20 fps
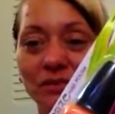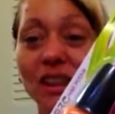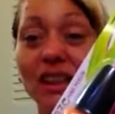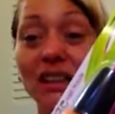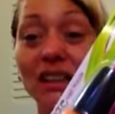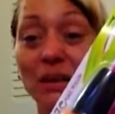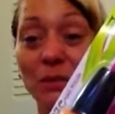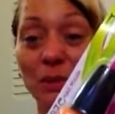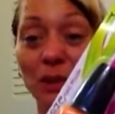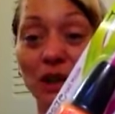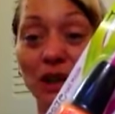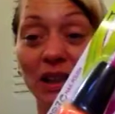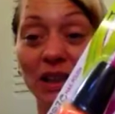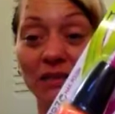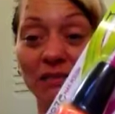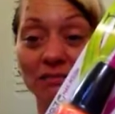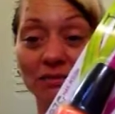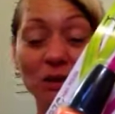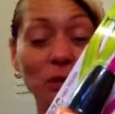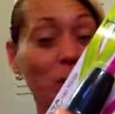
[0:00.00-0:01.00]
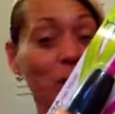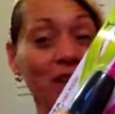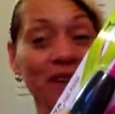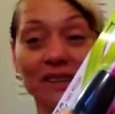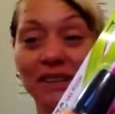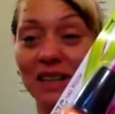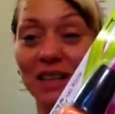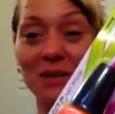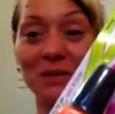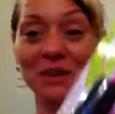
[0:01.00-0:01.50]
Isn't that pretty?
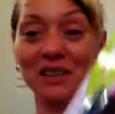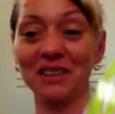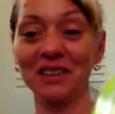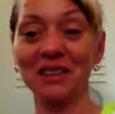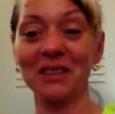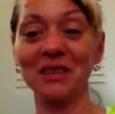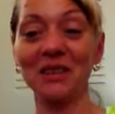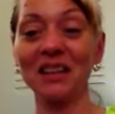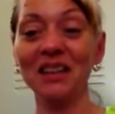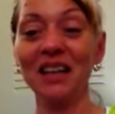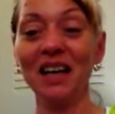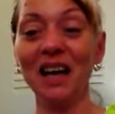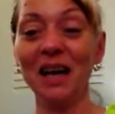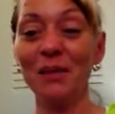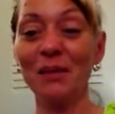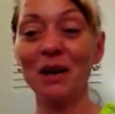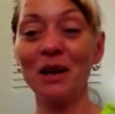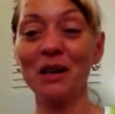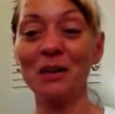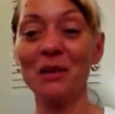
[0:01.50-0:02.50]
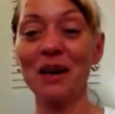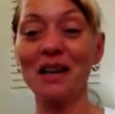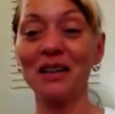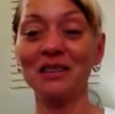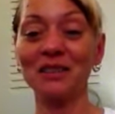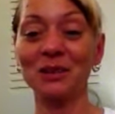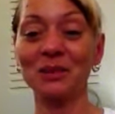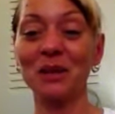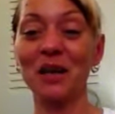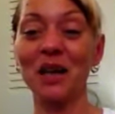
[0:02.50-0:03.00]
Spring's coming, so I'm all
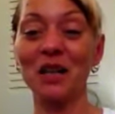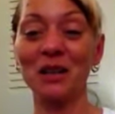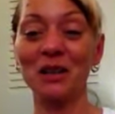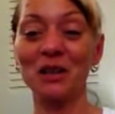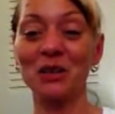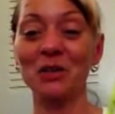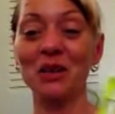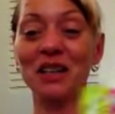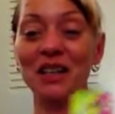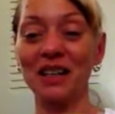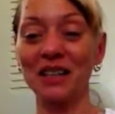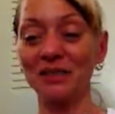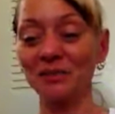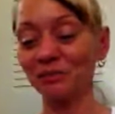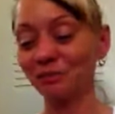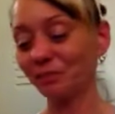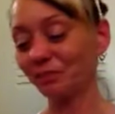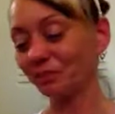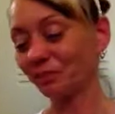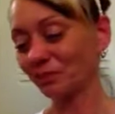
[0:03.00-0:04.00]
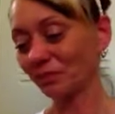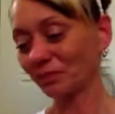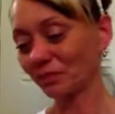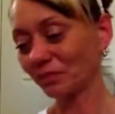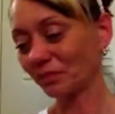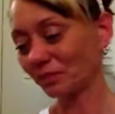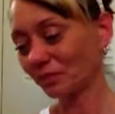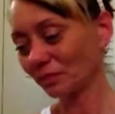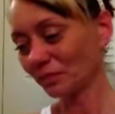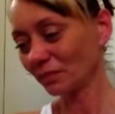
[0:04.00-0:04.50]
about some colors right now.
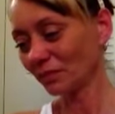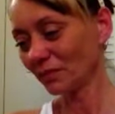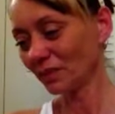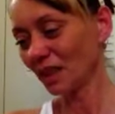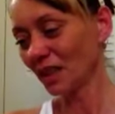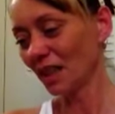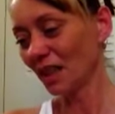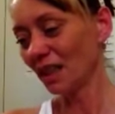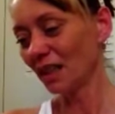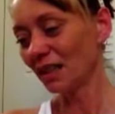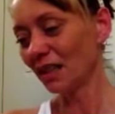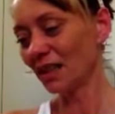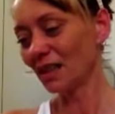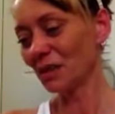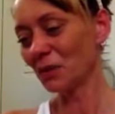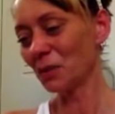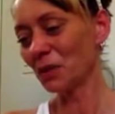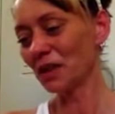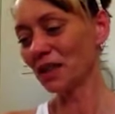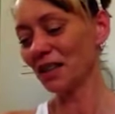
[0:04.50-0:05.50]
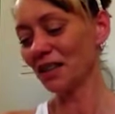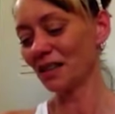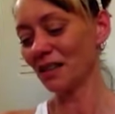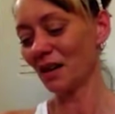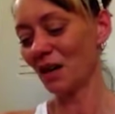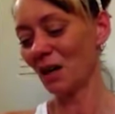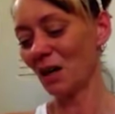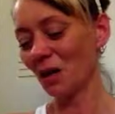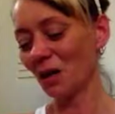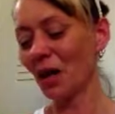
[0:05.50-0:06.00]
This one is
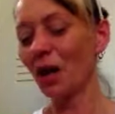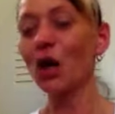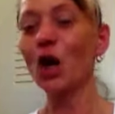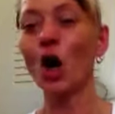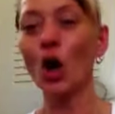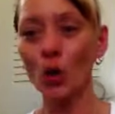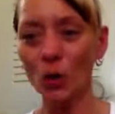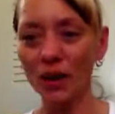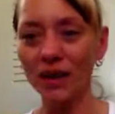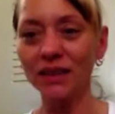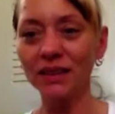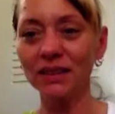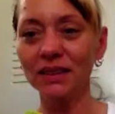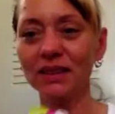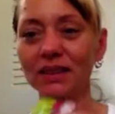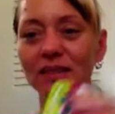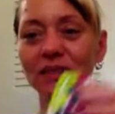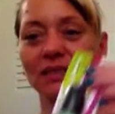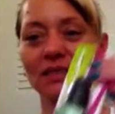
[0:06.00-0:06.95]
called Current.